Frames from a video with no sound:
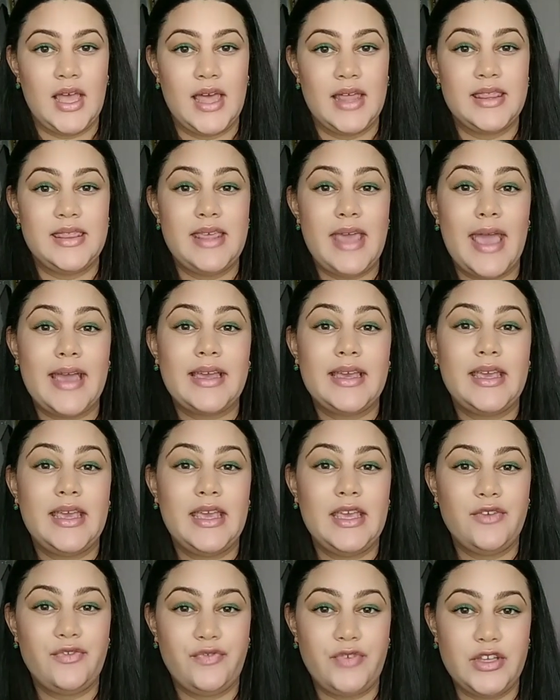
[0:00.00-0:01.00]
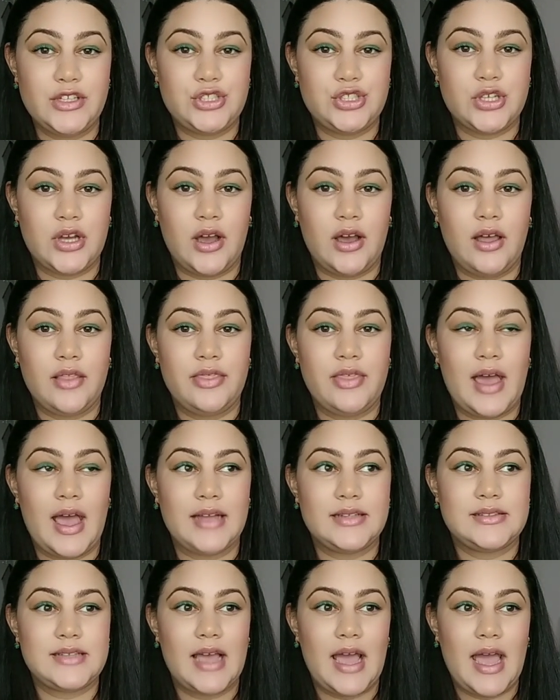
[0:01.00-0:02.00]
Their key feature
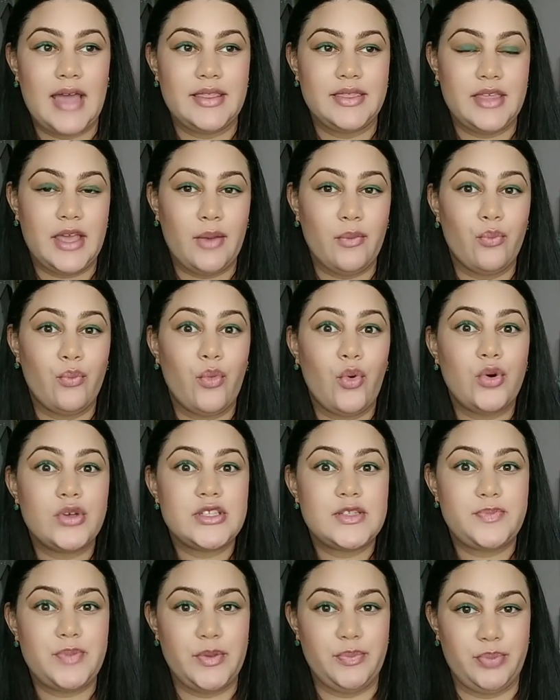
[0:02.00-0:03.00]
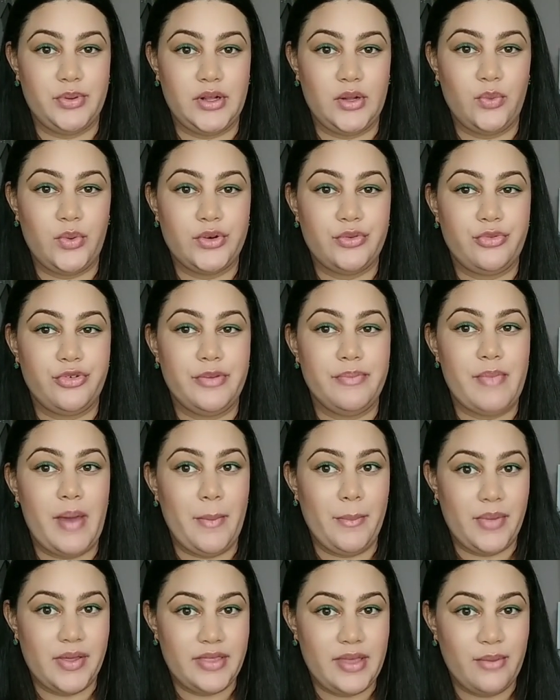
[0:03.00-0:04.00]
that I think most people would
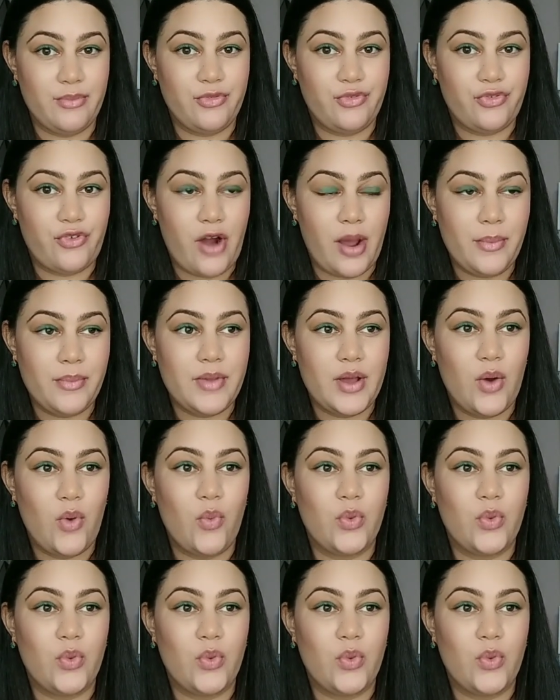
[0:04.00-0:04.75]
remember them from